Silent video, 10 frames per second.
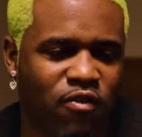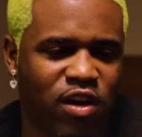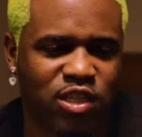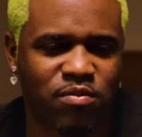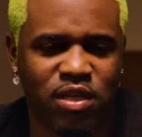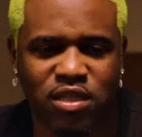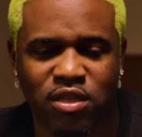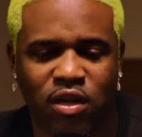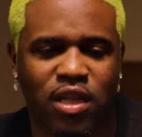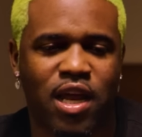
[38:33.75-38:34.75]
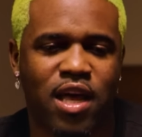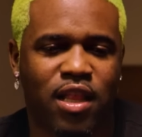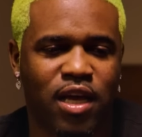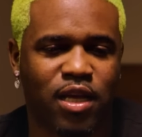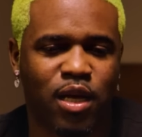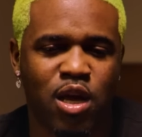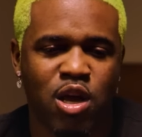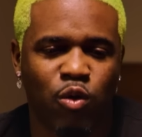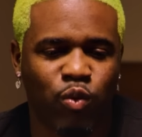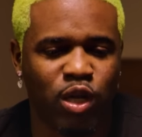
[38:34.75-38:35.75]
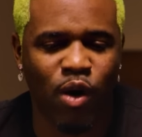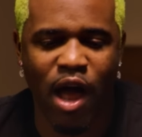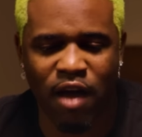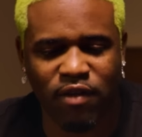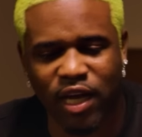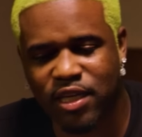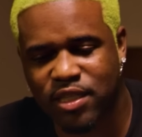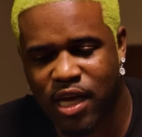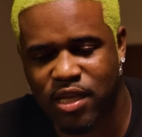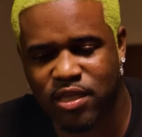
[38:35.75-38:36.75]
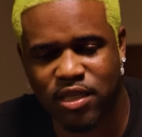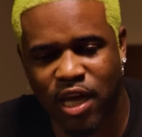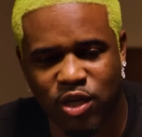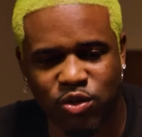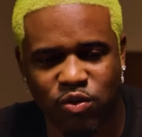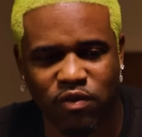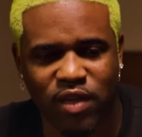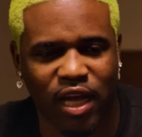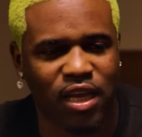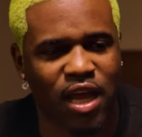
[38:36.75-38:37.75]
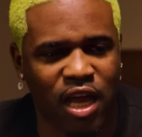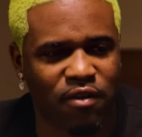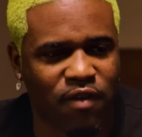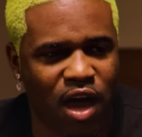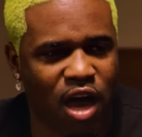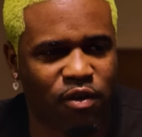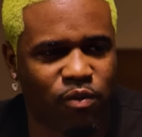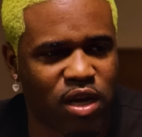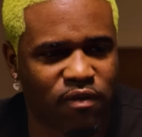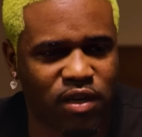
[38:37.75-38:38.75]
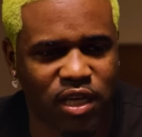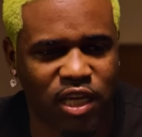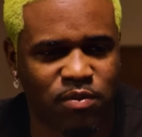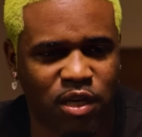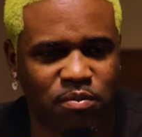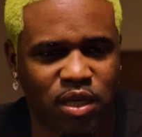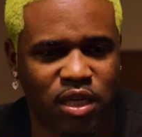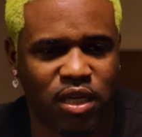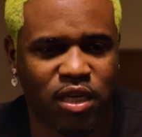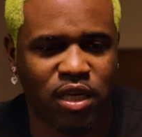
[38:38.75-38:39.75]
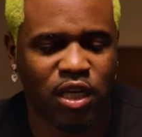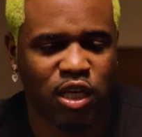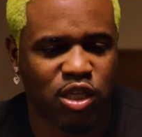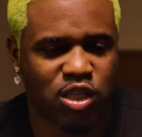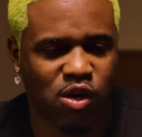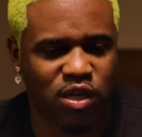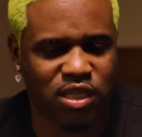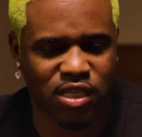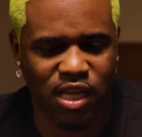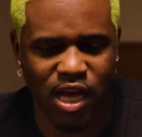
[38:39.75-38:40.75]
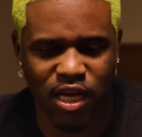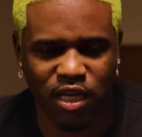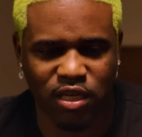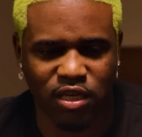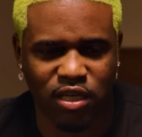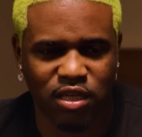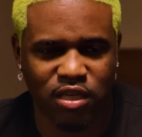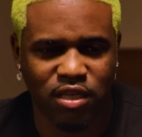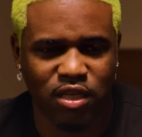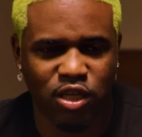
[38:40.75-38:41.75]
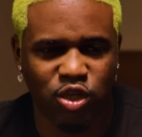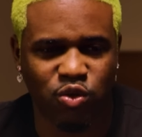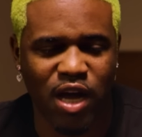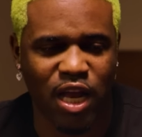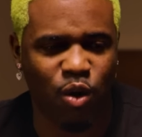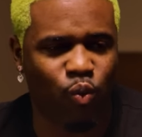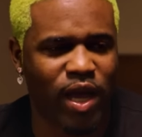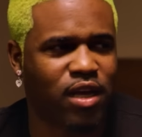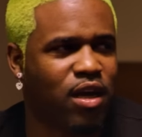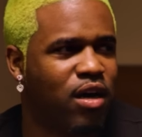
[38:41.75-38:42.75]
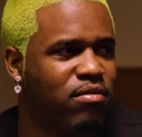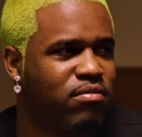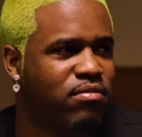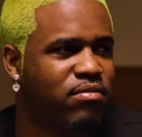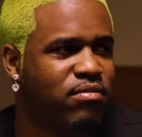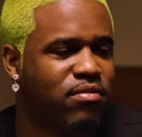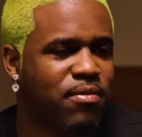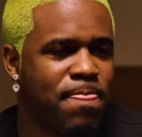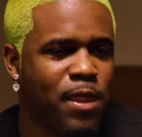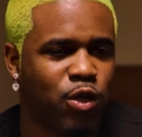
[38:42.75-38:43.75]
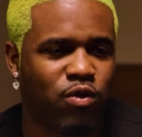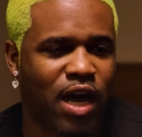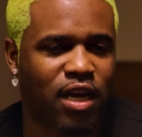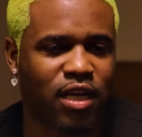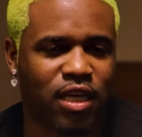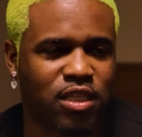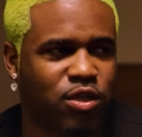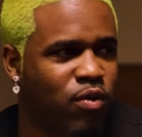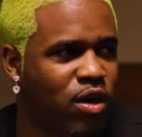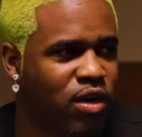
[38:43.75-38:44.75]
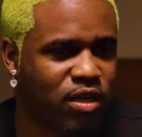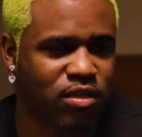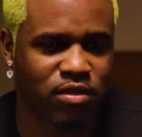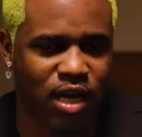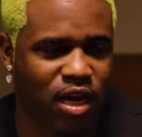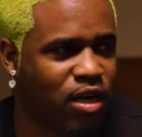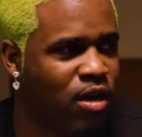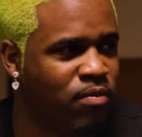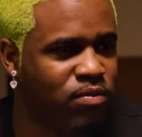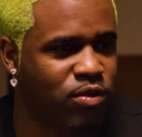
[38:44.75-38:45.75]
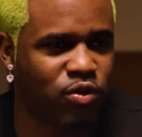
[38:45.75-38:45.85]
regimens and all of that. Like, we don't have like a set schedule of like a 9 to 5 or whatever the case may be. So it's just like, you gotta wake up, you gotta get to work, gotta come do